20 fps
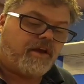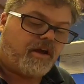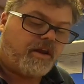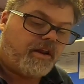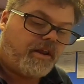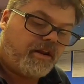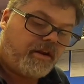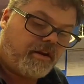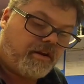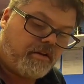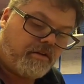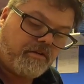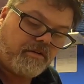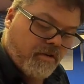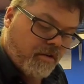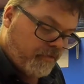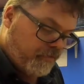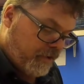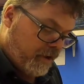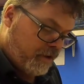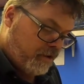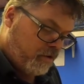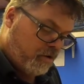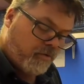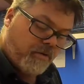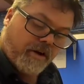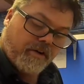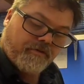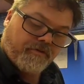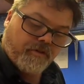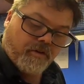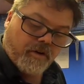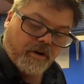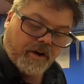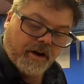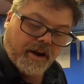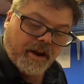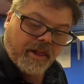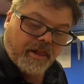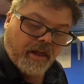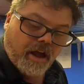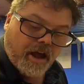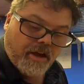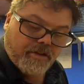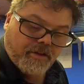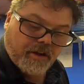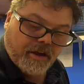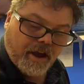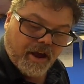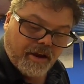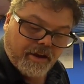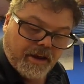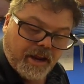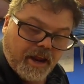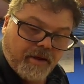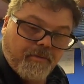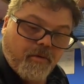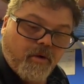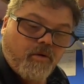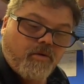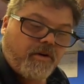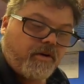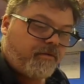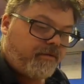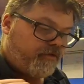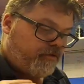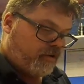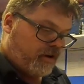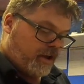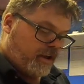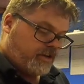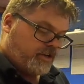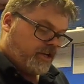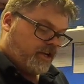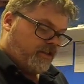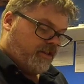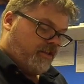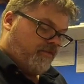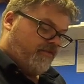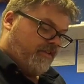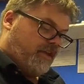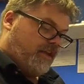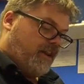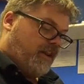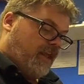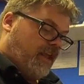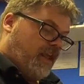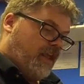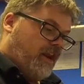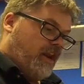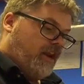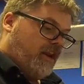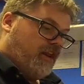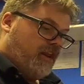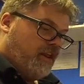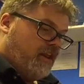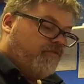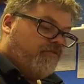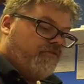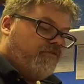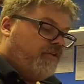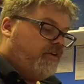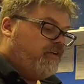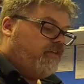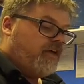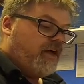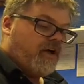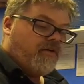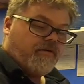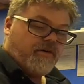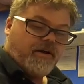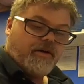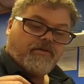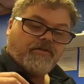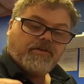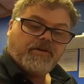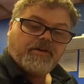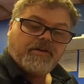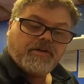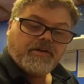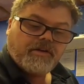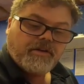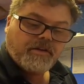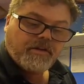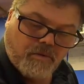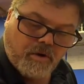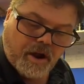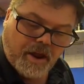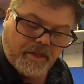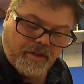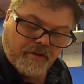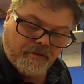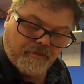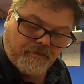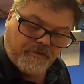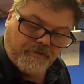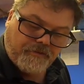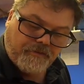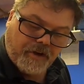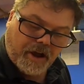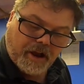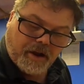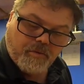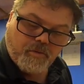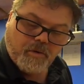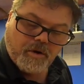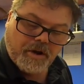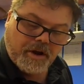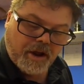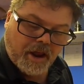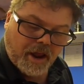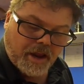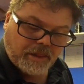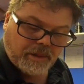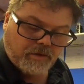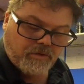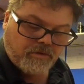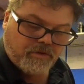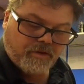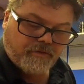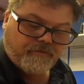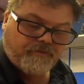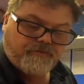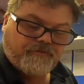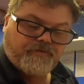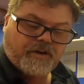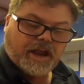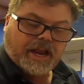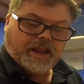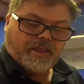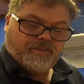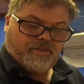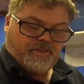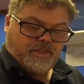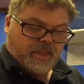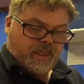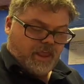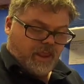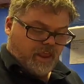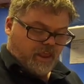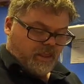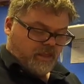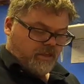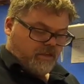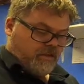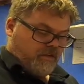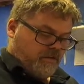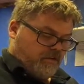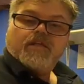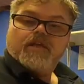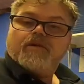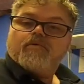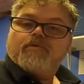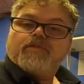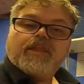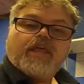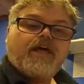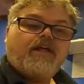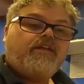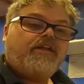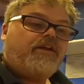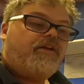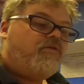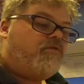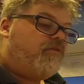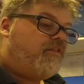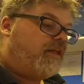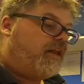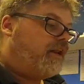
not it. So I found an O-ring for it, and I lost the goddamn O-ring before I had a chance to even get it in. Figure that one out. Why the f wouldn't I lose the fucking thing? Like, what the hell did I do with